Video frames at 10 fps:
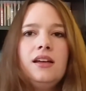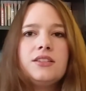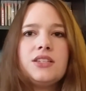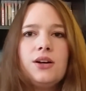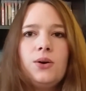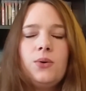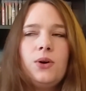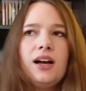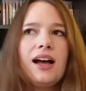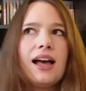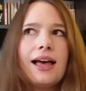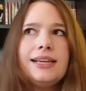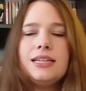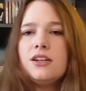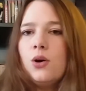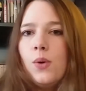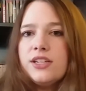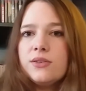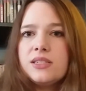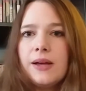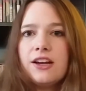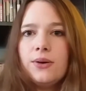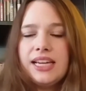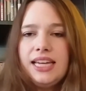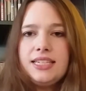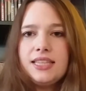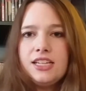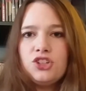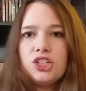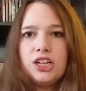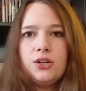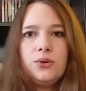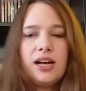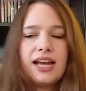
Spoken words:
So I didn't know what to expect going into this show.